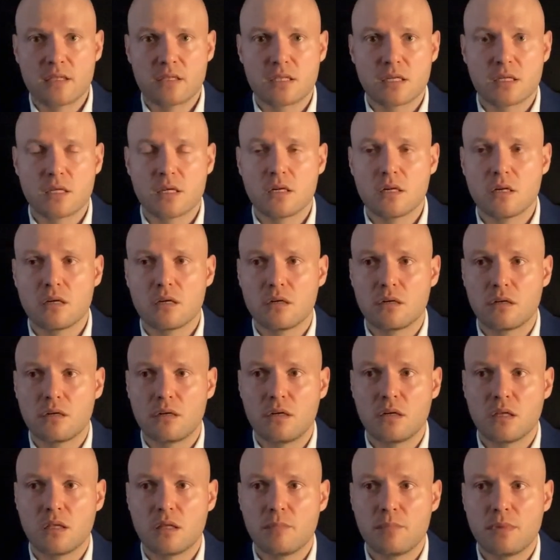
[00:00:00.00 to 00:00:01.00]
a
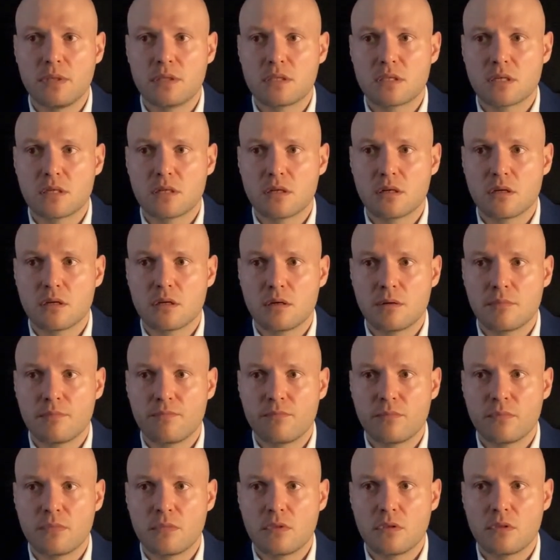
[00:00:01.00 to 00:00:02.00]
little bit
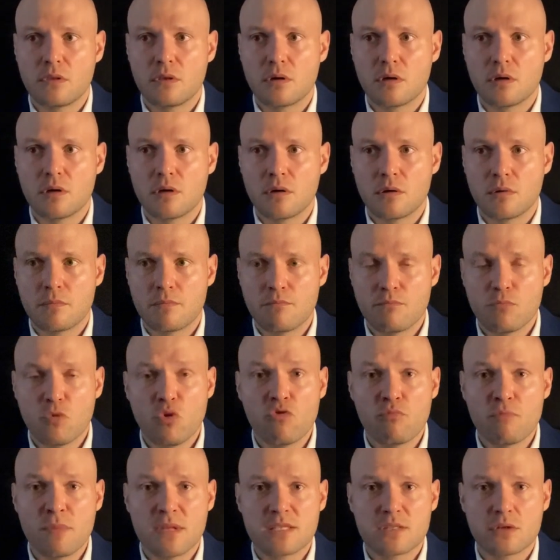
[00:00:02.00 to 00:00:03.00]
the
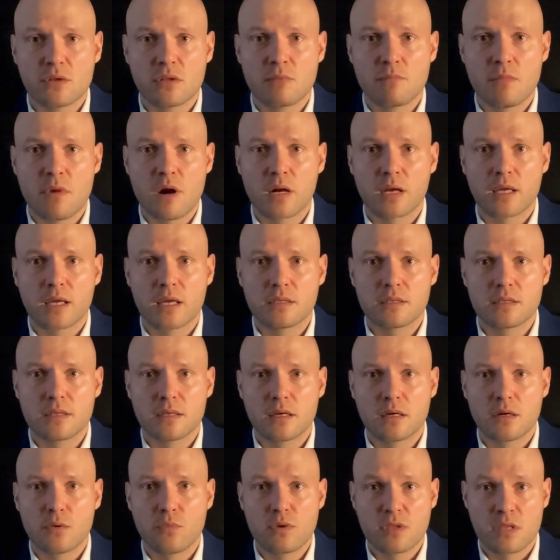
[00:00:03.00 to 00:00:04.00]
movements on the market
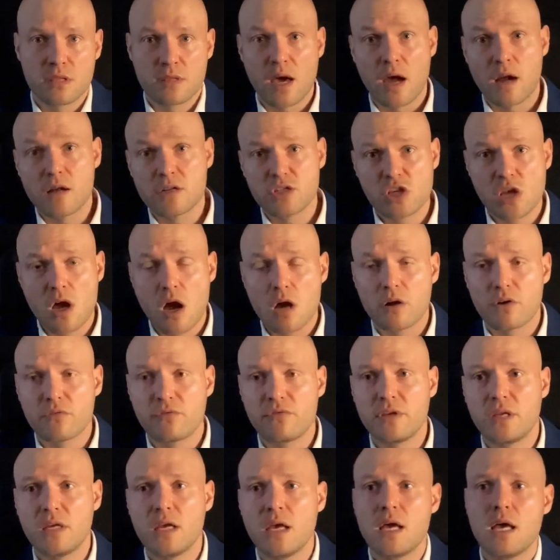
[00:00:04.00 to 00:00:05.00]
within our
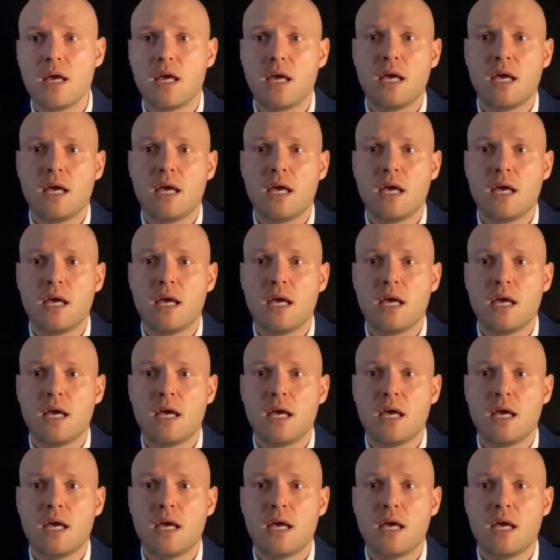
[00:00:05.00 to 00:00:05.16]
geography.